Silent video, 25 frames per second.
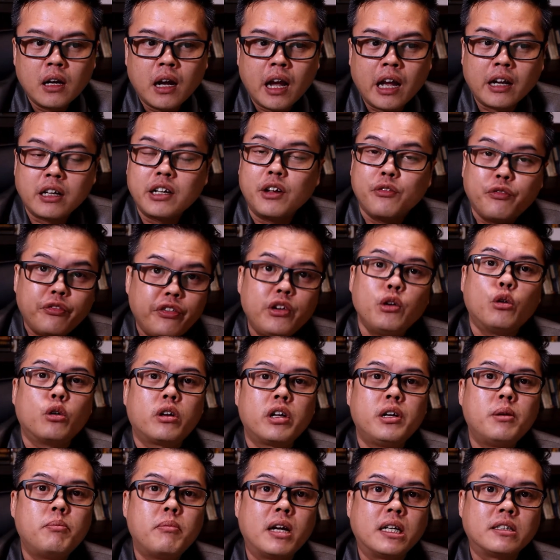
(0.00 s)
And they
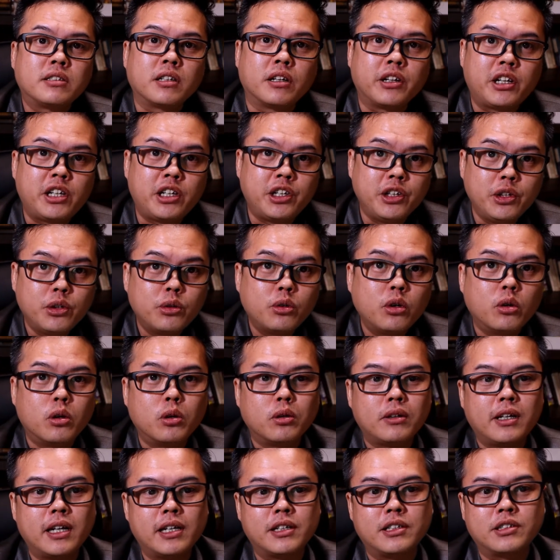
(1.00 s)
viewed him as a
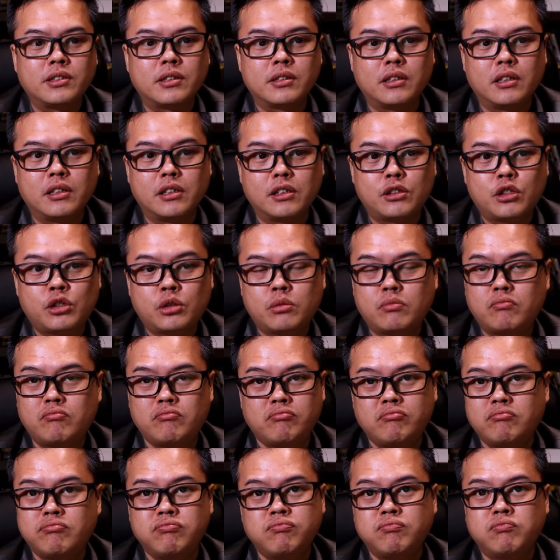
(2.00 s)
hero that is,
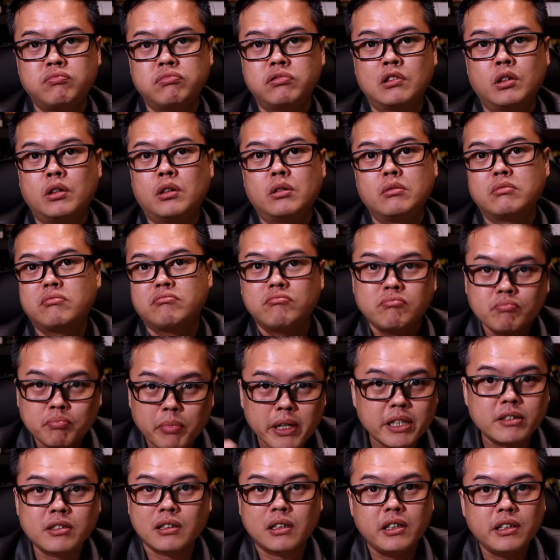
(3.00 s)
you know,
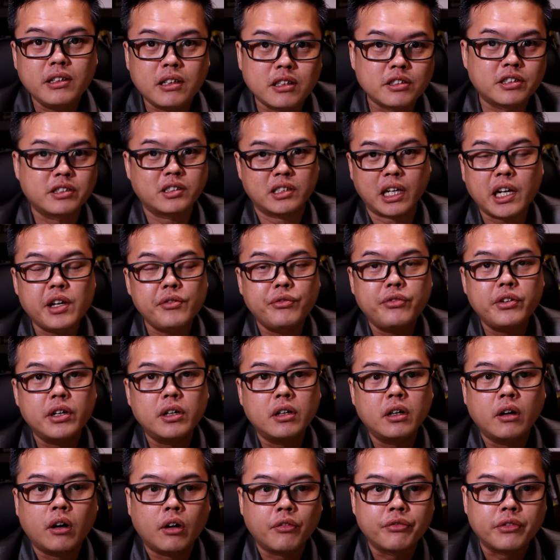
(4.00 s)
basically the
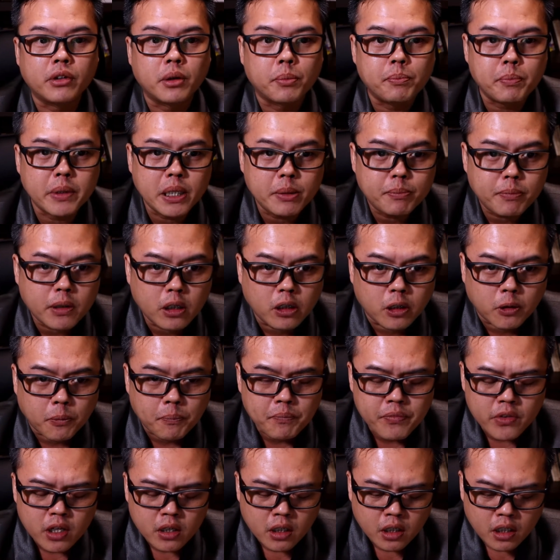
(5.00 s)
savior of the
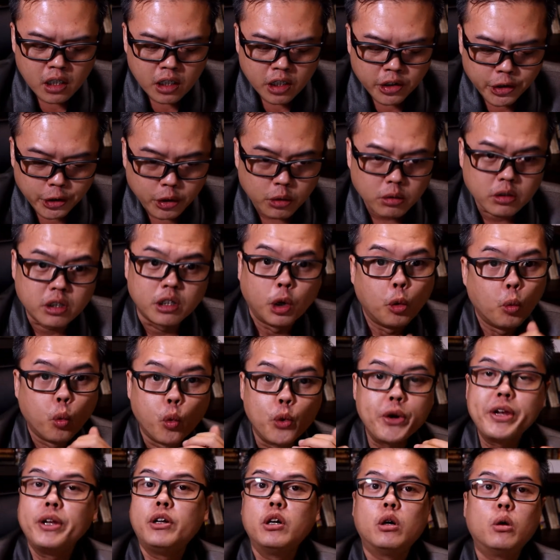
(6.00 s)
people. You know, the
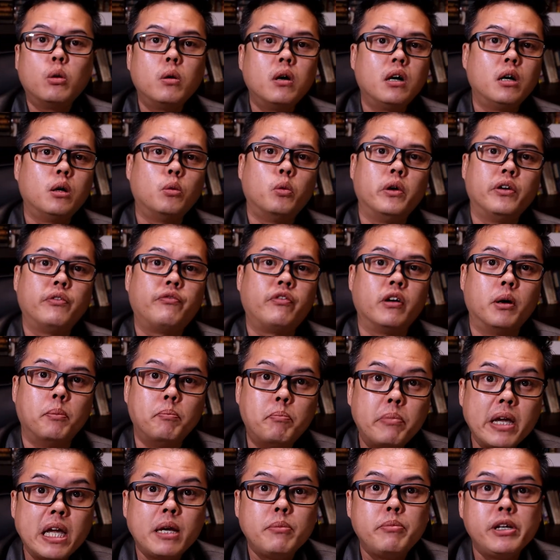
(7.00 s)
widower with a
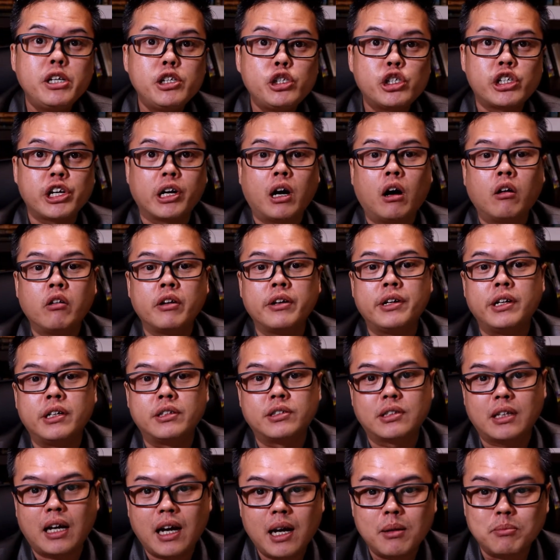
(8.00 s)
baby child in
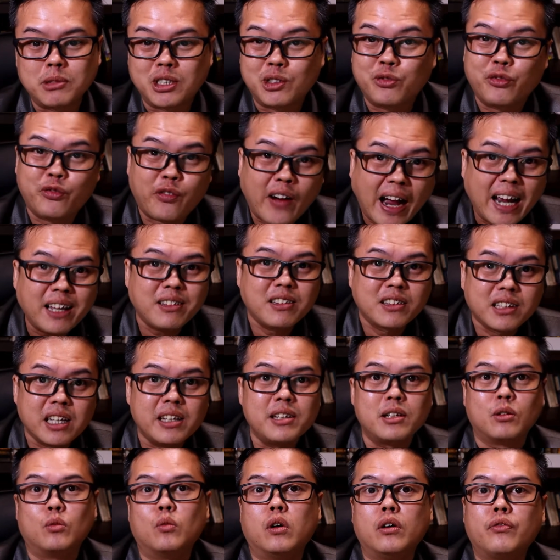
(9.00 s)
his arms,
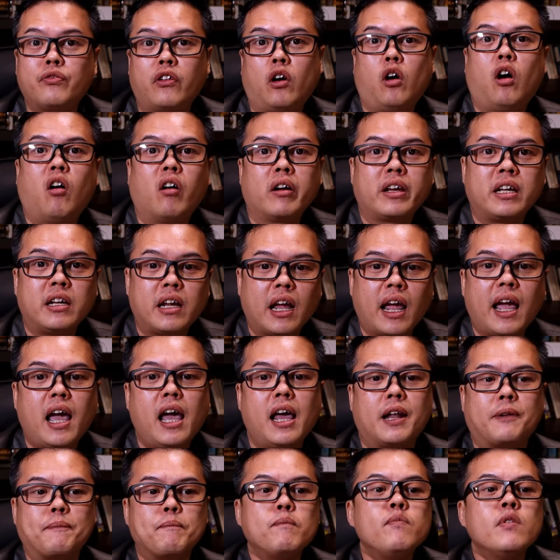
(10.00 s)
fighting with all he
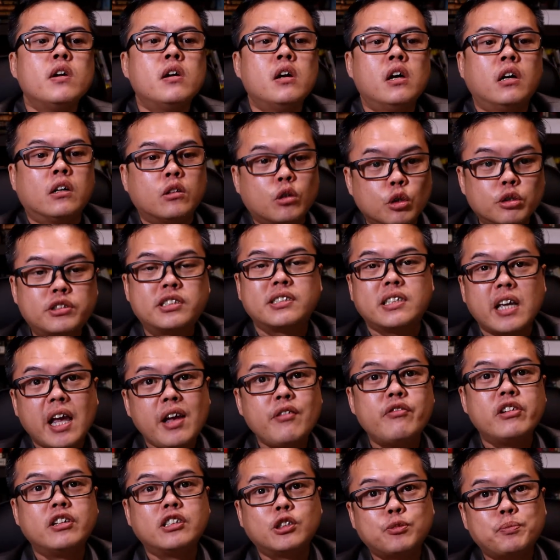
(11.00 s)
had to
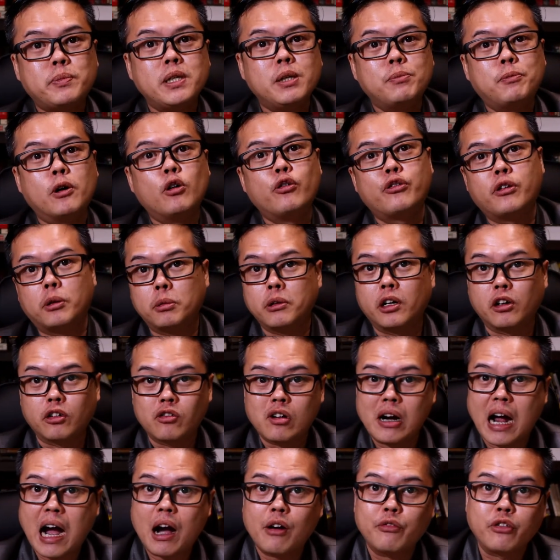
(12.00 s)
save his people from the
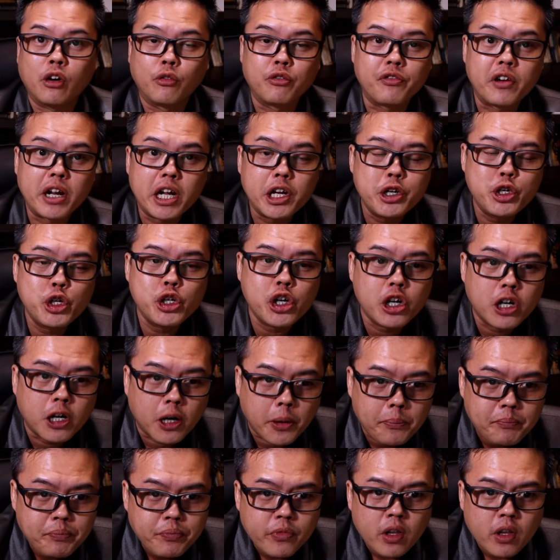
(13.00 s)
wrath of nature.